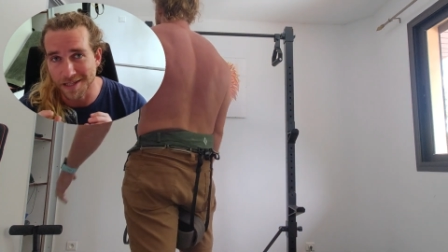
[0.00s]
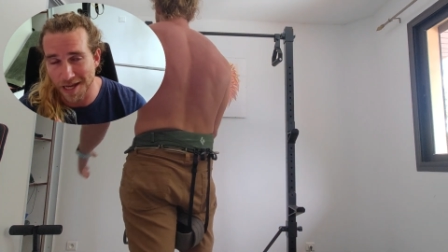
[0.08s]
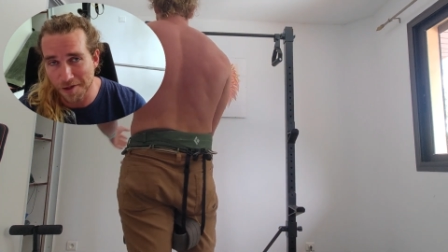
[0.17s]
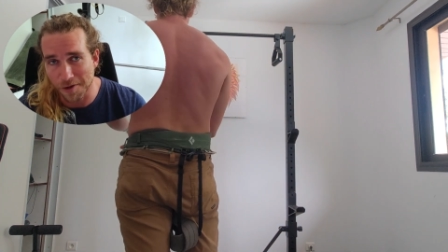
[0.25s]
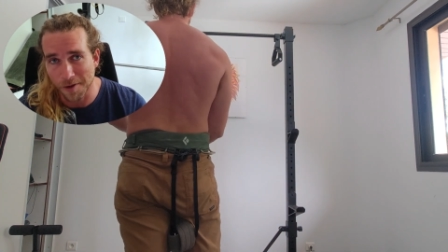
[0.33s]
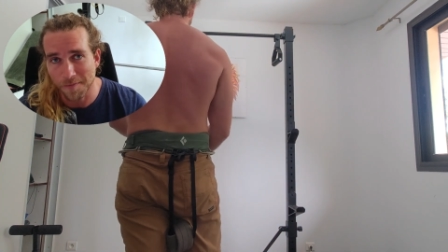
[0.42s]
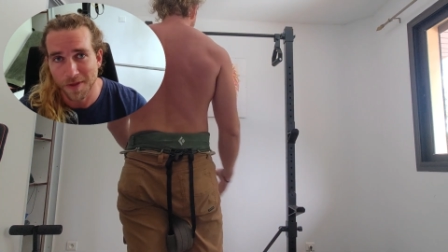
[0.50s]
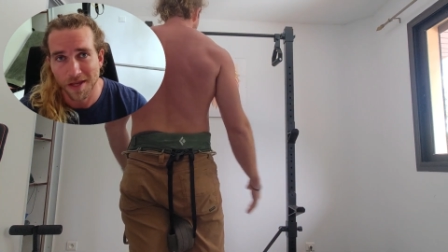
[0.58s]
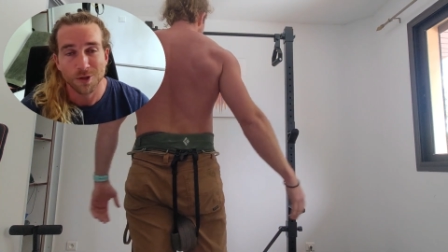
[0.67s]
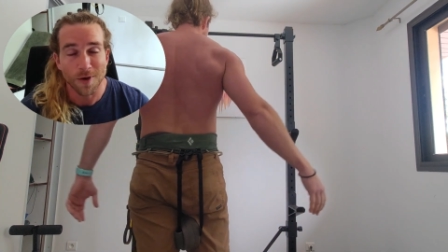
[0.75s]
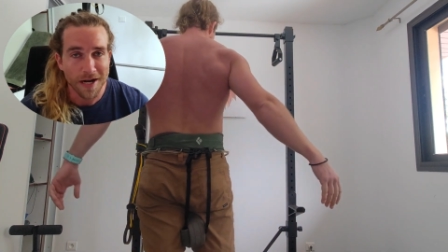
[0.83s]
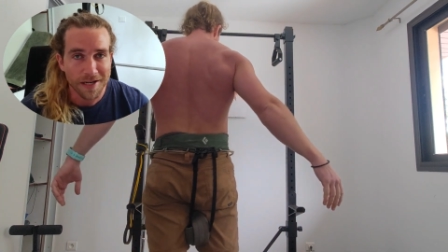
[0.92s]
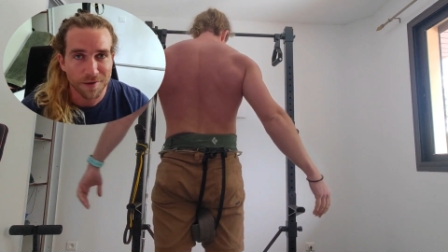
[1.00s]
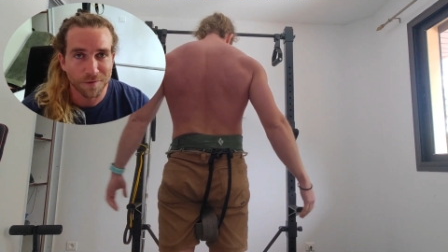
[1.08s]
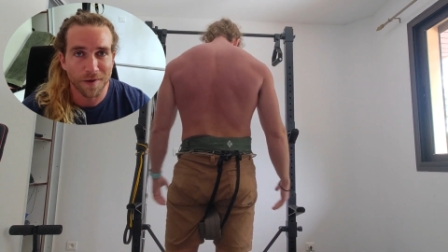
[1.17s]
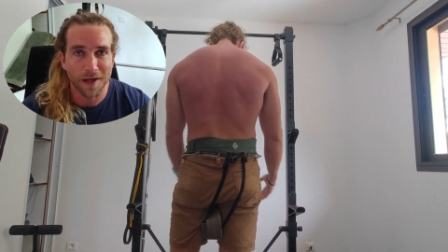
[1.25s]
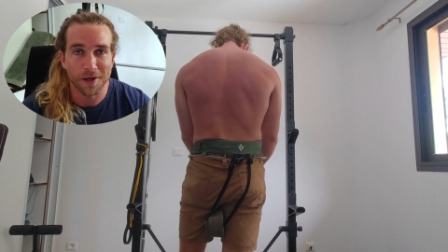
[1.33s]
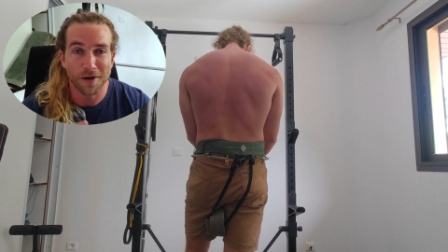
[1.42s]
to the other. Training to
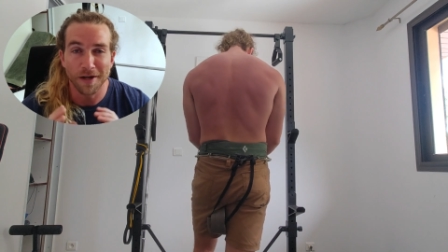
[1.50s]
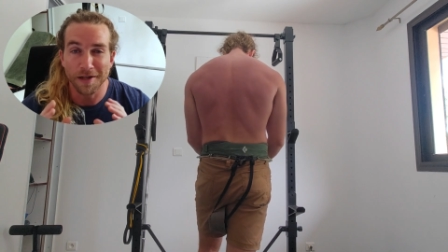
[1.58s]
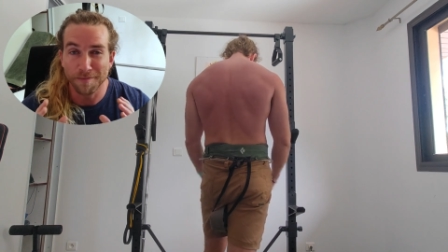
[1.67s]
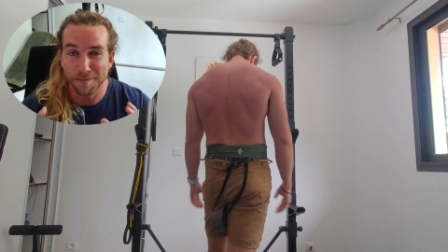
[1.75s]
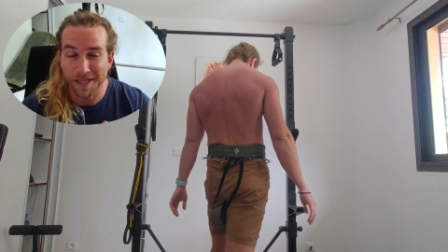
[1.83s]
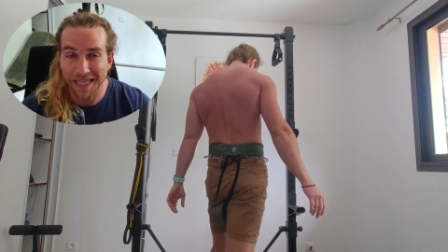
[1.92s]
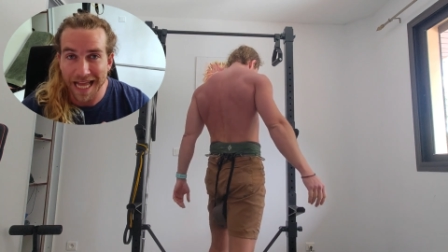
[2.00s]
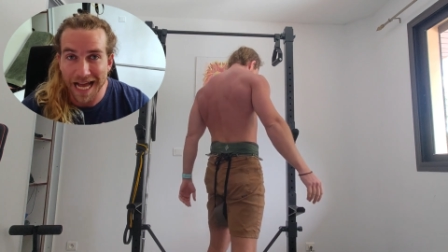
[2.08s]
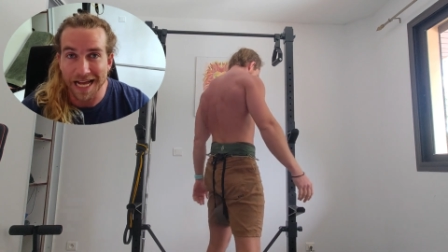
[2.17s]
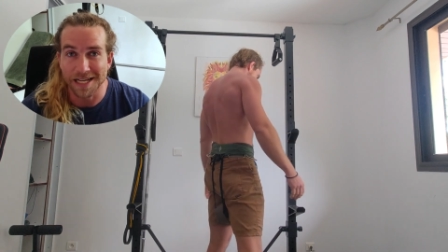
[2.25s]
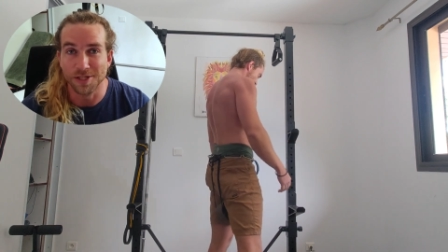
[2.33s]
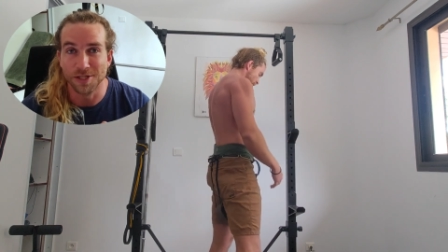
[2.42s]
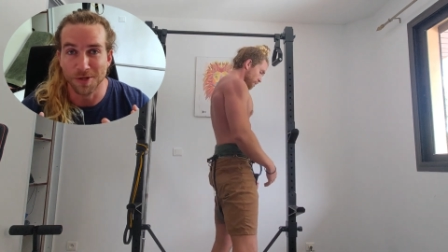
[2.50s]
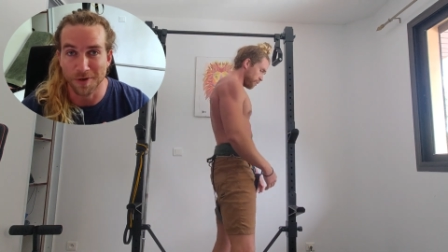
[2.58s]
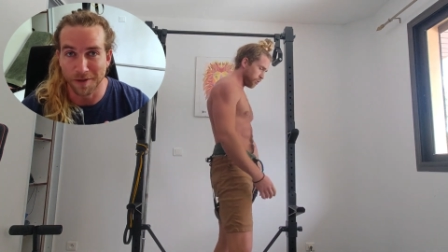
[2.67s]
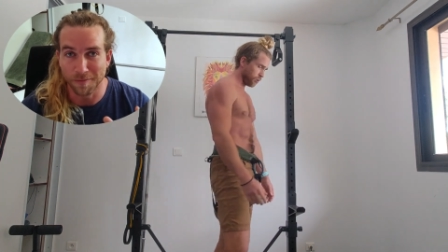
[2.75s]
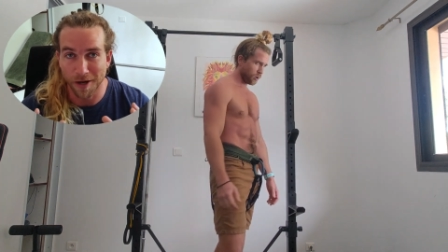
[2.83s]
failure implies doing